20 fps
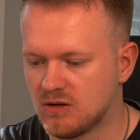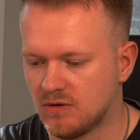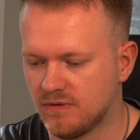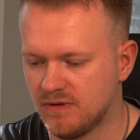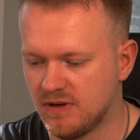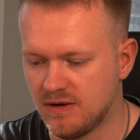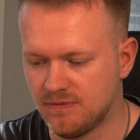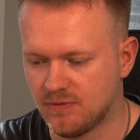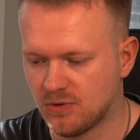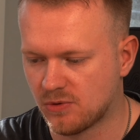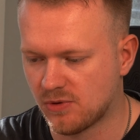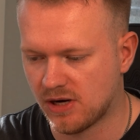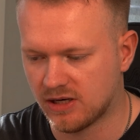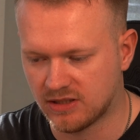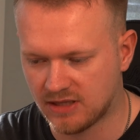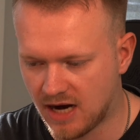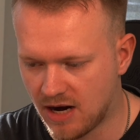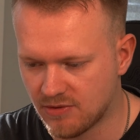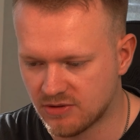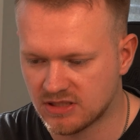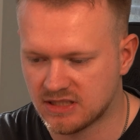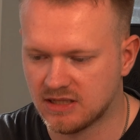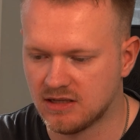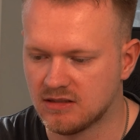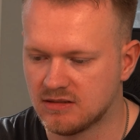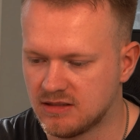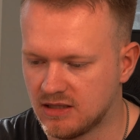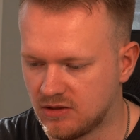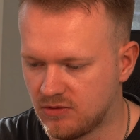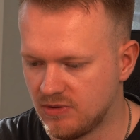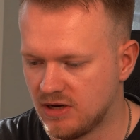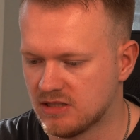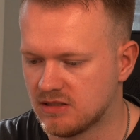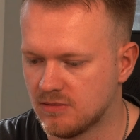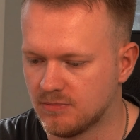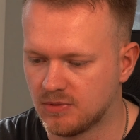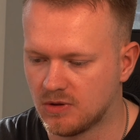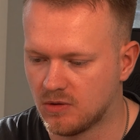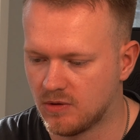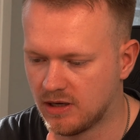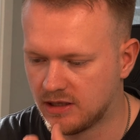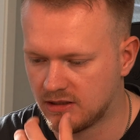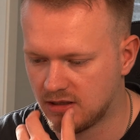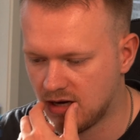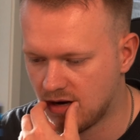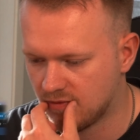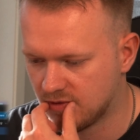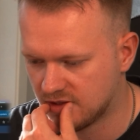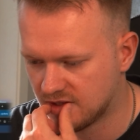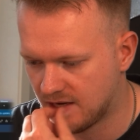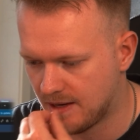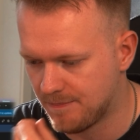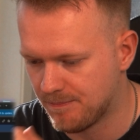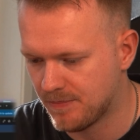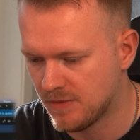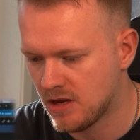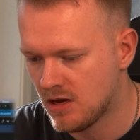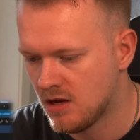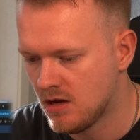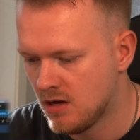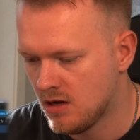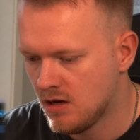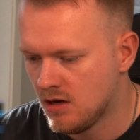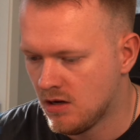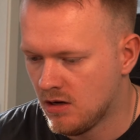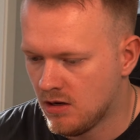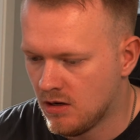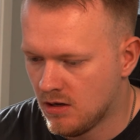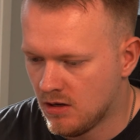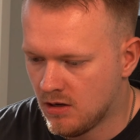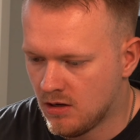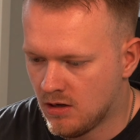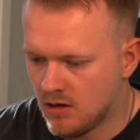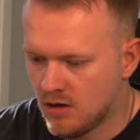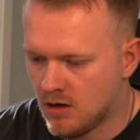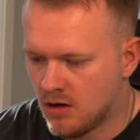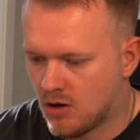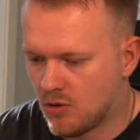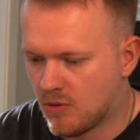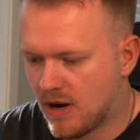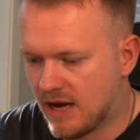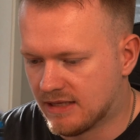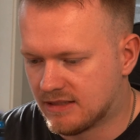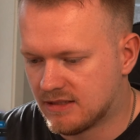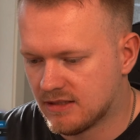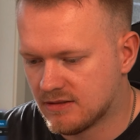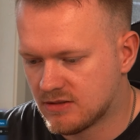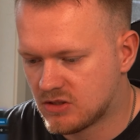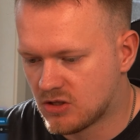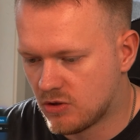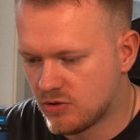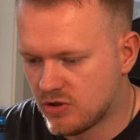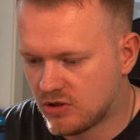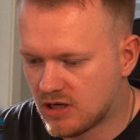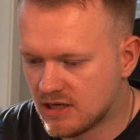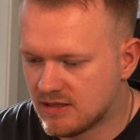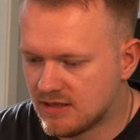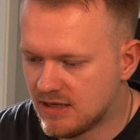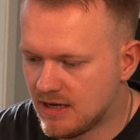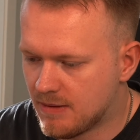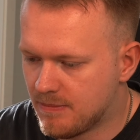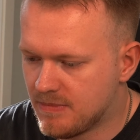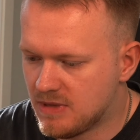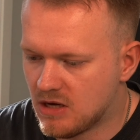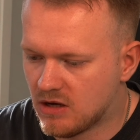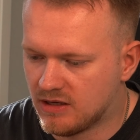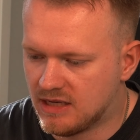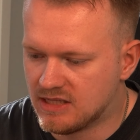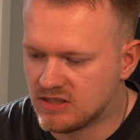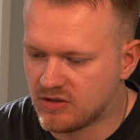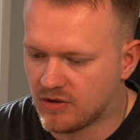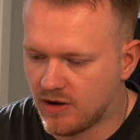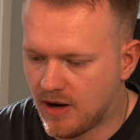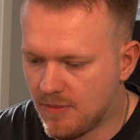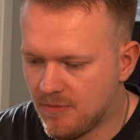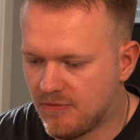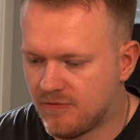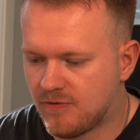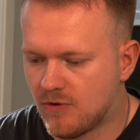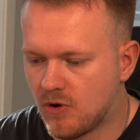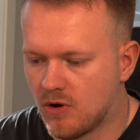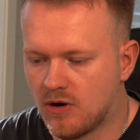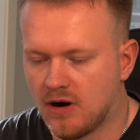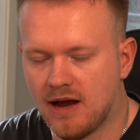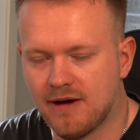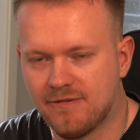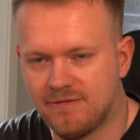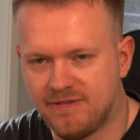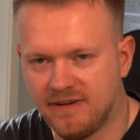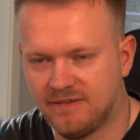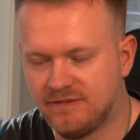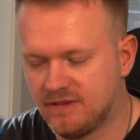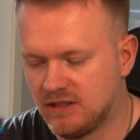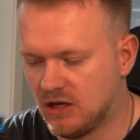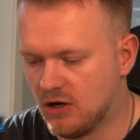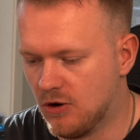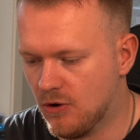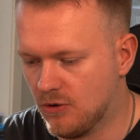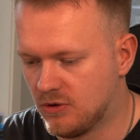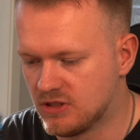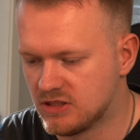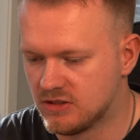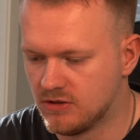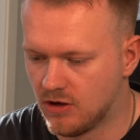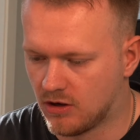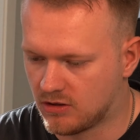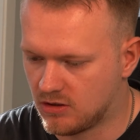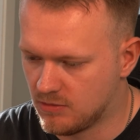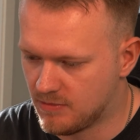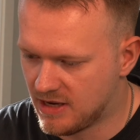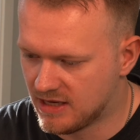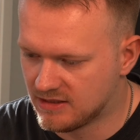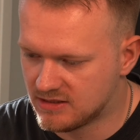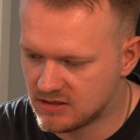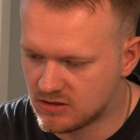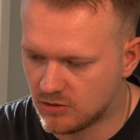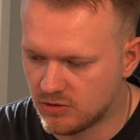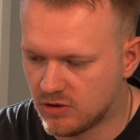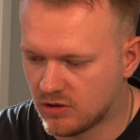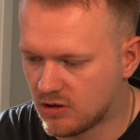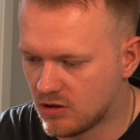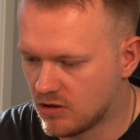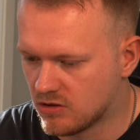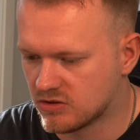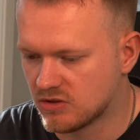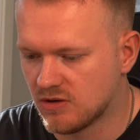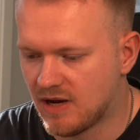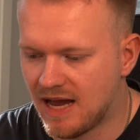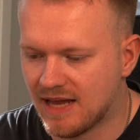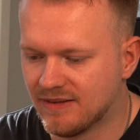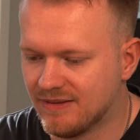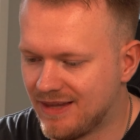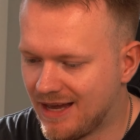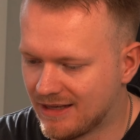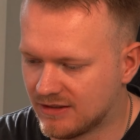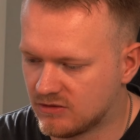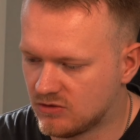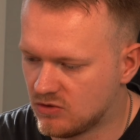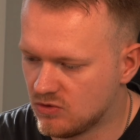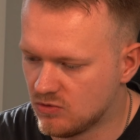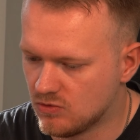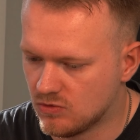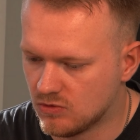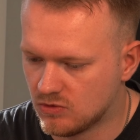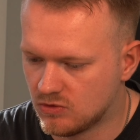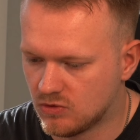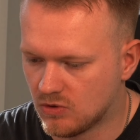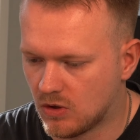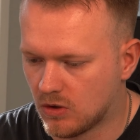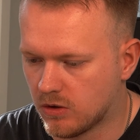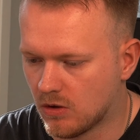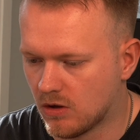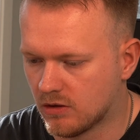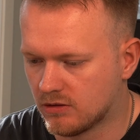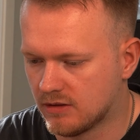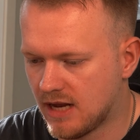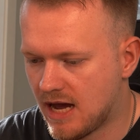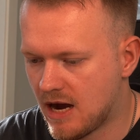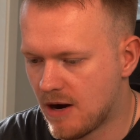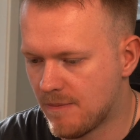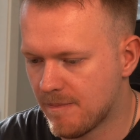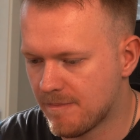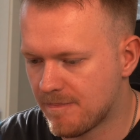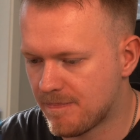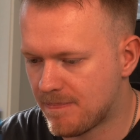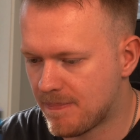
or if you create carousels, it creates them correctly every time. All right, so you can DM me on Instagram for a 50 hooks document, so you could also add that to Claude. Now,